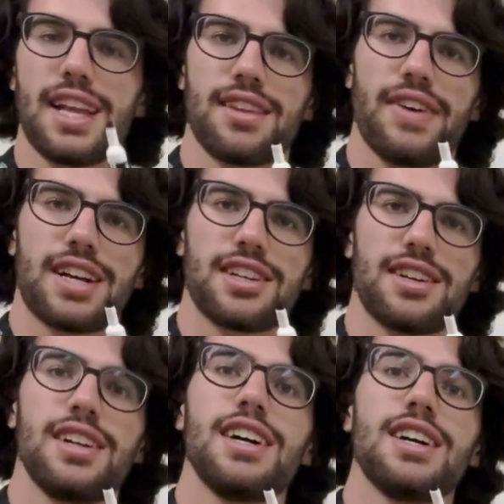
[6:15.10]
at the
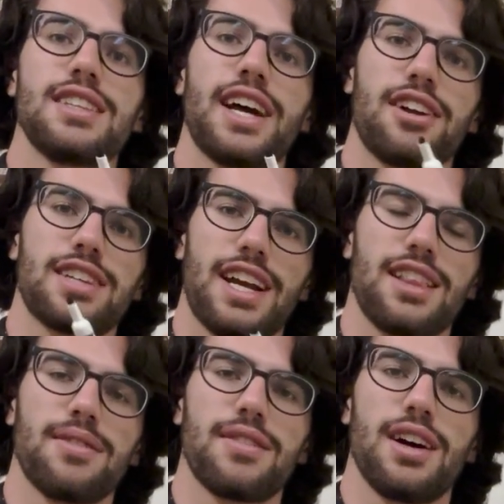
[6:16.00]
vector that you're taking
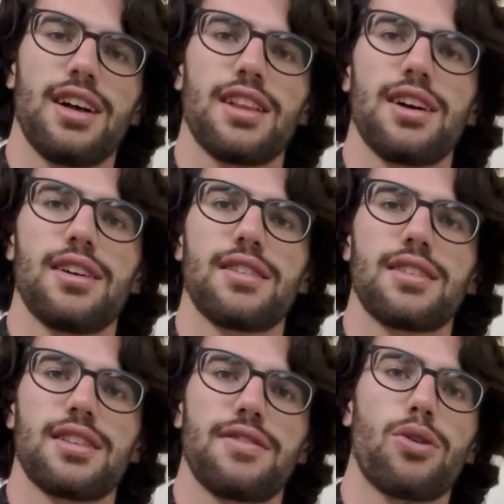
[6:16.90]
the, uh, the,
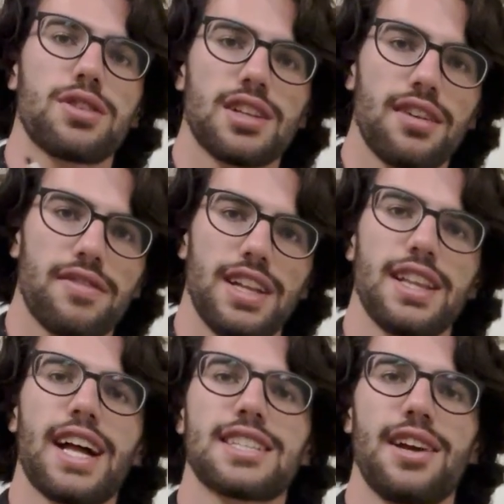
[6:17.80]
the force of, and then
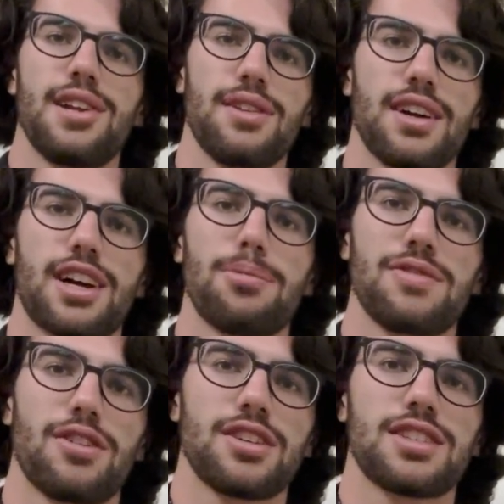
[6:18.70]
that's how you do the couple
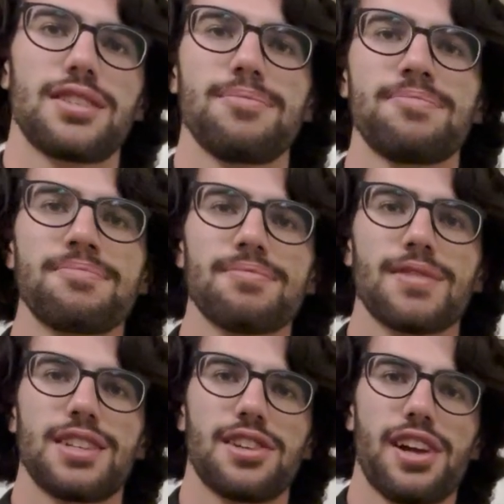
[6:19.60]
force.
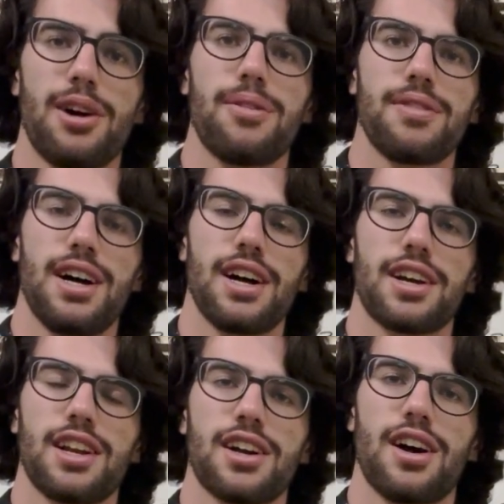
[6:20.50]
So there you go. Uh,
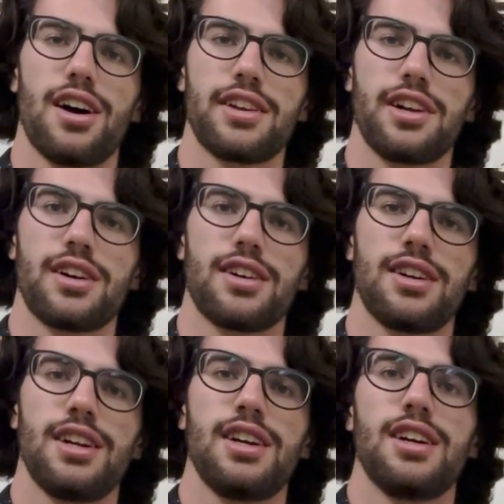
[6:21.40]
good luck on your
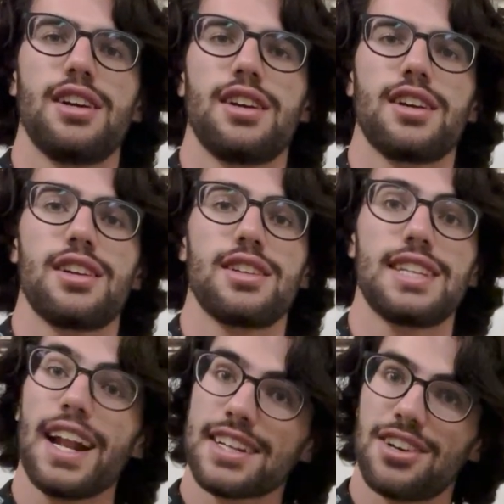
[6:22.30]

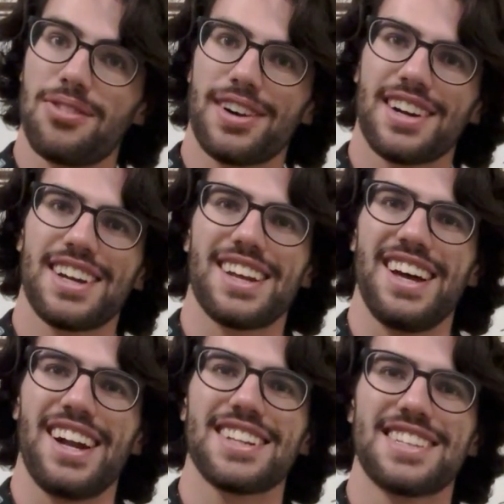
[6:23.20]
statics homework,
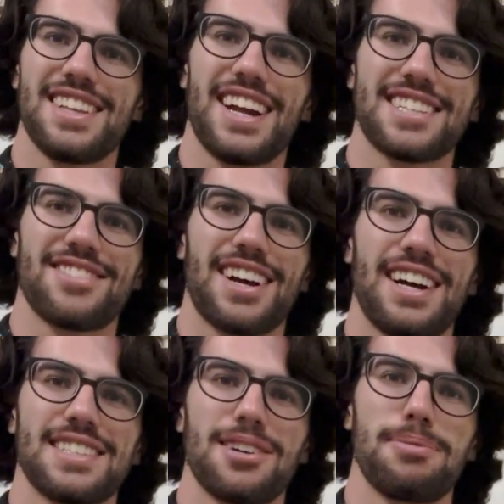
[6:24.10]
and I'll see you in the next one,
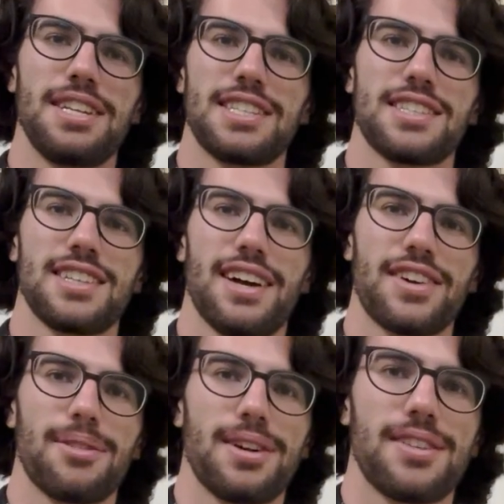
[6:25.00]
guys. So peace. Have a
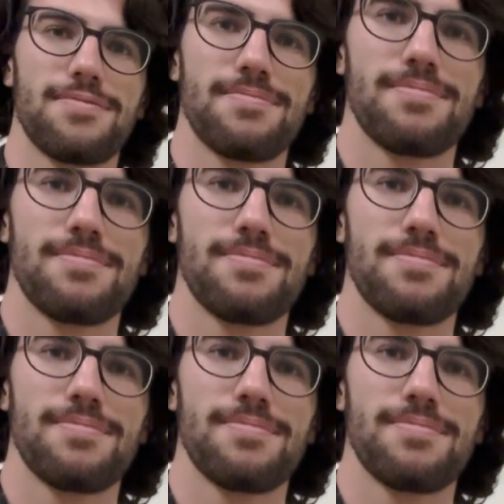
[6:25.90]
good one.